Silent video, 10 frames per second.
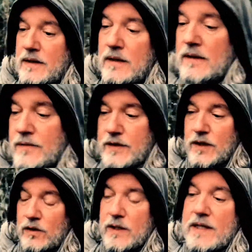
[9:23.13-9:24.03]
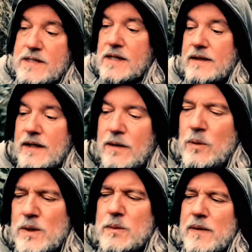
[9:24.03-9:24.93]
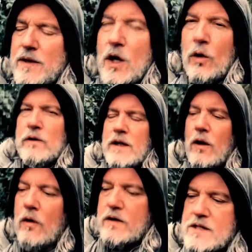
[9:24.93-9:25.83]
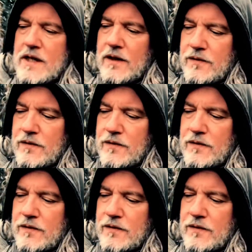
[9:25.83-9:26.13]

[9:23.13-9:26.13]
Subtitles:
and the goddess. And I wonder whether Goldilocks and the